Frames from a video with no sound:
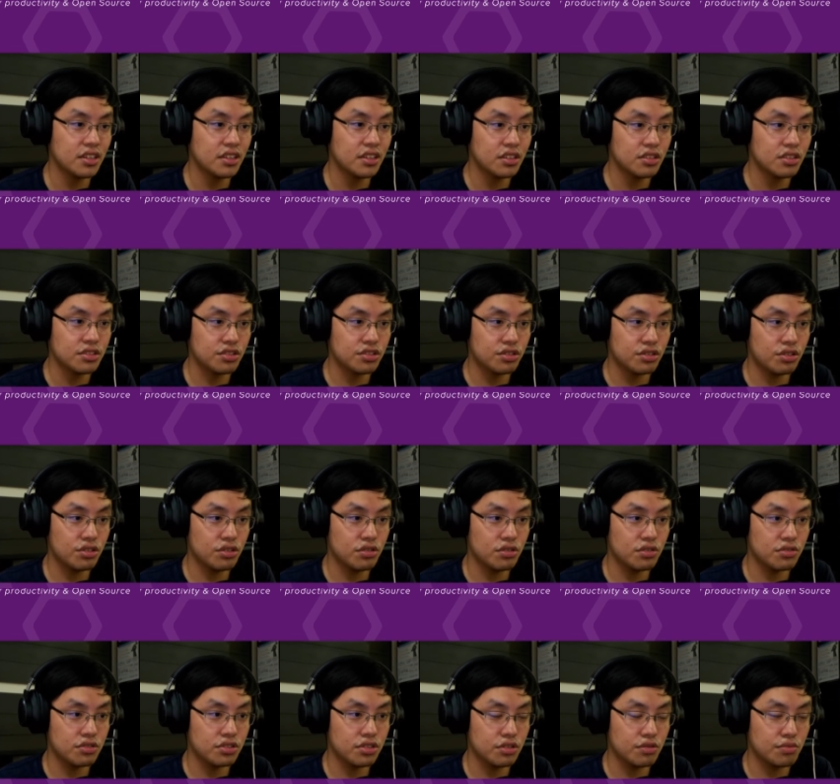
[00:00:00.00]
So
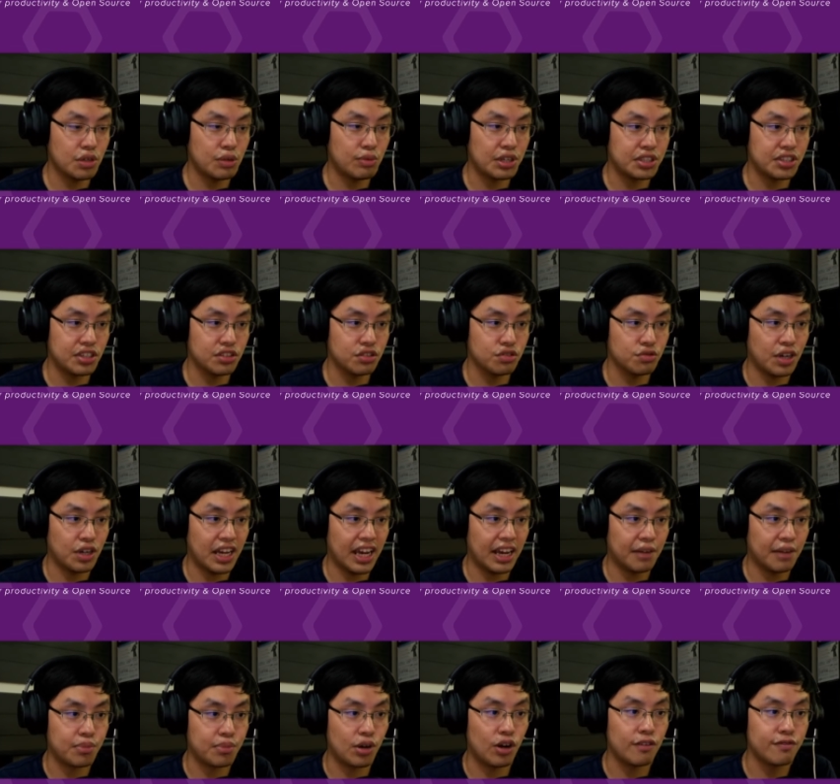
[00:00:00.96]
we wanted to
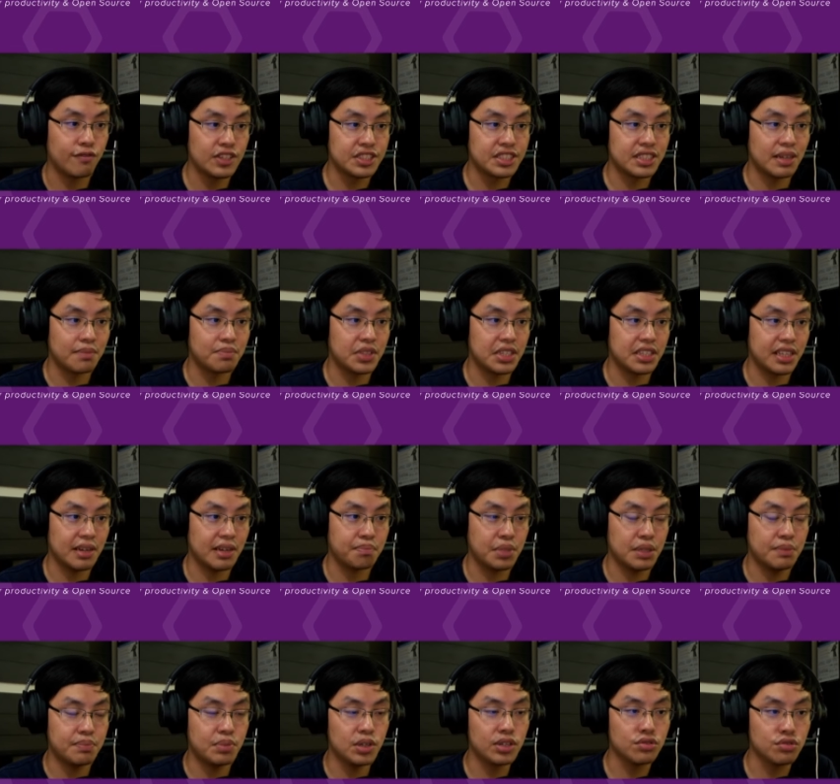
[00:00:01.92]
offer something that
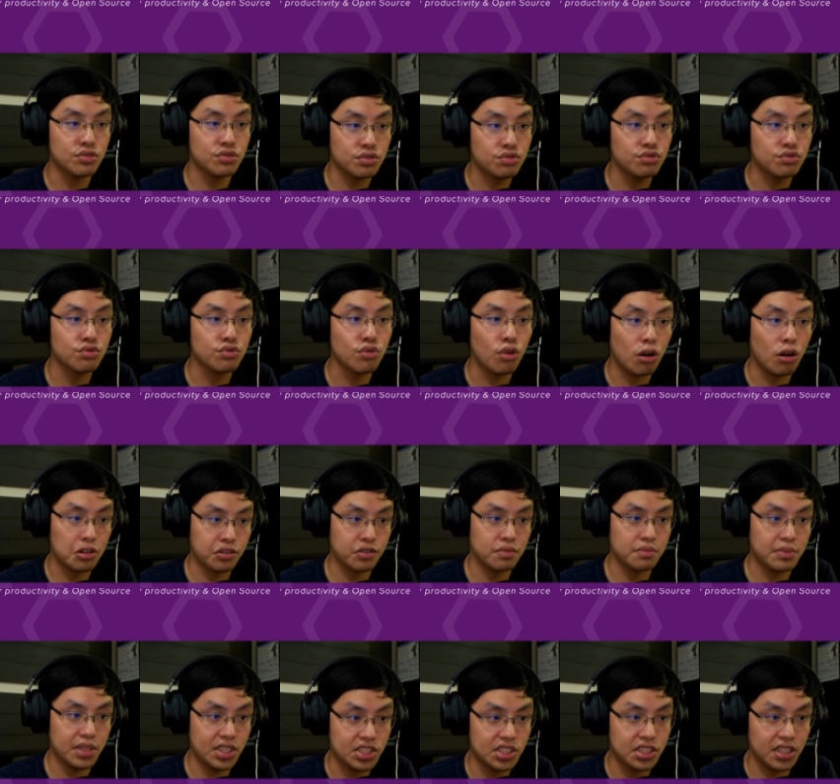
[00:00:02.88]
people could do
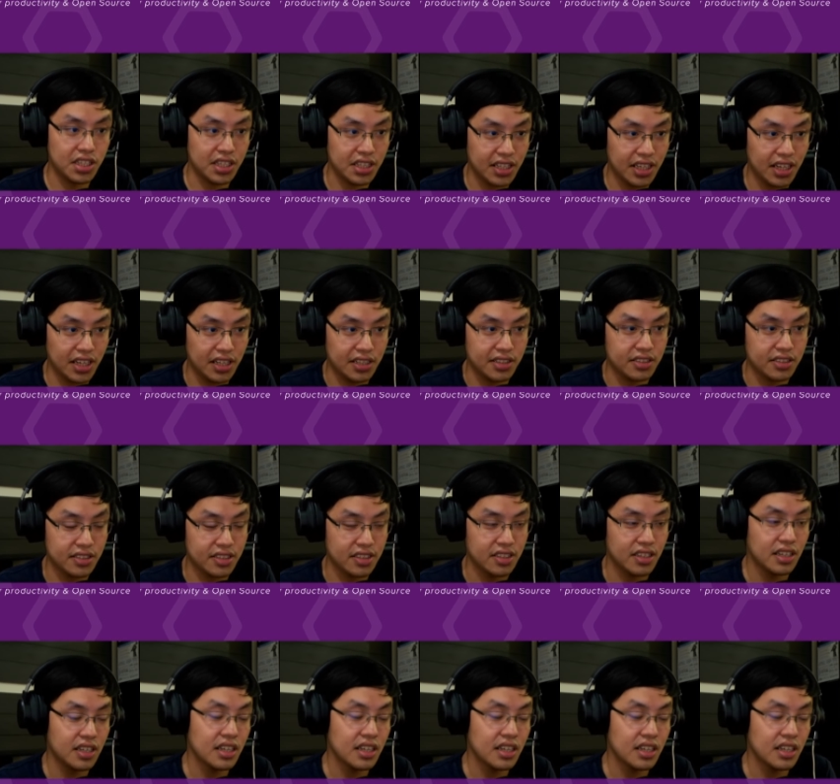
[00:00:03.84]
automation against,